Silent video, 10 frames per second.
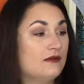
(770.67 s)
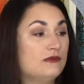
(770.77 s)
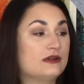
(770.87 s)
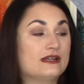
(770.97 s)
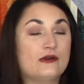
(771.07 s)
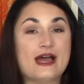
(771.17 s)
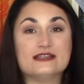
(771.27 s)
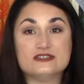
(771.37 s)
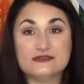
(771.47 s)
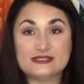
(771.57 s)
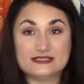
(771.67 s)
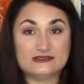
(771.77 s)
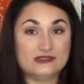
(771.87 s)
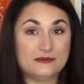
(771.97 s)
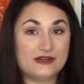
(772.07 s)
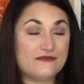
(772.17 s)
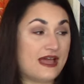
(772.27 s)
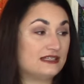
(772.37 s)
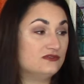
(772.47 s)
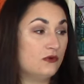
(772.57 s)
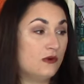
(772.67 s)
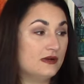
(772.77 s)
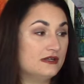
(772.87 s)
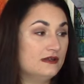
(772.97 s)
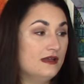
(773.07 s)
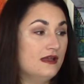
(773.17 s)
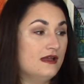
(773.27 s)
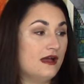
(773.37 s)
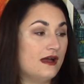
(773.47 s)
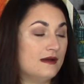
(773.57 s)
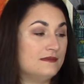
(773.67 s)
We're gonna go ahead and do this in a little bit of fast forward uh,